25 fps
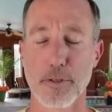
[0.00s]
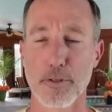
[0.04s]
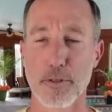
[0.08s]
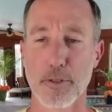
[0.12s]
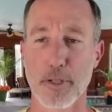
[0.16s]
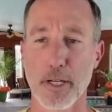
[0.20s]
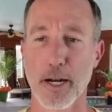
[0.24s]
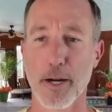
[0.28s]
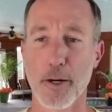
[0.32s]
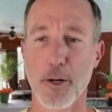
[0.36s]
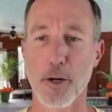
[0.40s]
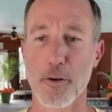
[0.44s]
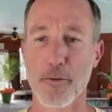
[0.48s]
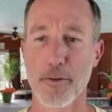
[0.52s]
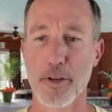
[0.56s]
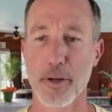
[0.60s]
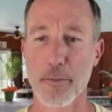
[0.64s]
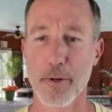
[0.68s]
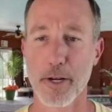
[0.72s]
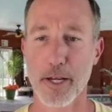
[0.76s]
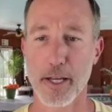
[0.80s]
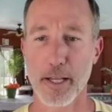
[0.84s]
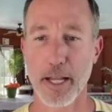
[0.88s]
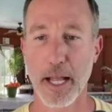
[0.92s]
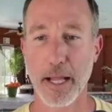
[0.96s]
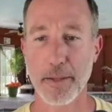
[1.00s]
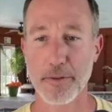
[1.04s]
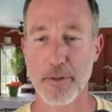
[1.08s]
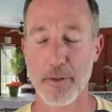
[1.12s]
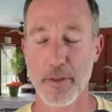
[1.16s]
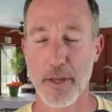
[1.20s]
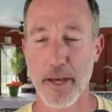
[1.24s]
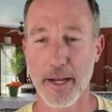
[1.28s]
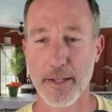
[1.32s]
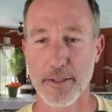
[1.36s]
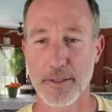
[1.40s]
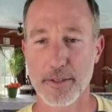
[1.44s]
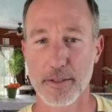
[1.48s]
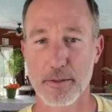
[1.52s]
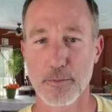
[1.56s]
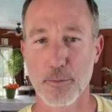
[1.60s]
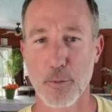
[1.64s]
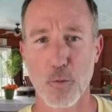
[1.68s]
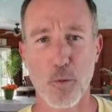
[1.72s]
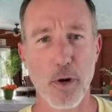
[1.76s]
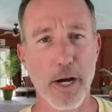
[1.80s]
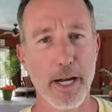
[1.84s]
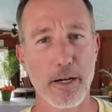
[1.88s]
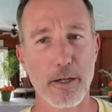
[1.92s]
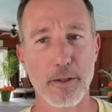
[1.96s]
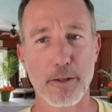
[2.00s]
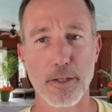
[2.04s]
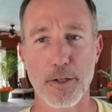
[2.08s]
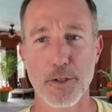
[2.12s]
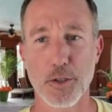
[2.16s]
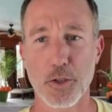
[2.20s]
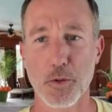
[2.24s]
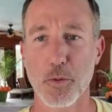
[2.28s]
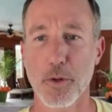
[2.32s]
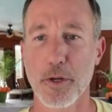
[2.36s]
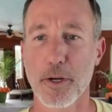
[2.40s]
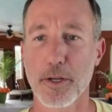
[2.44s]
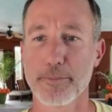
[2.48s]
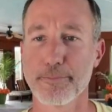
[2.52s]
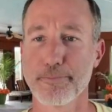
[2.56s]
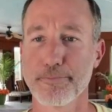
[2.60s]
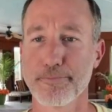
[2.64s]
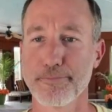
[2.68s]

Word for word: I don't know if anybody can answer that, but why aren't they square?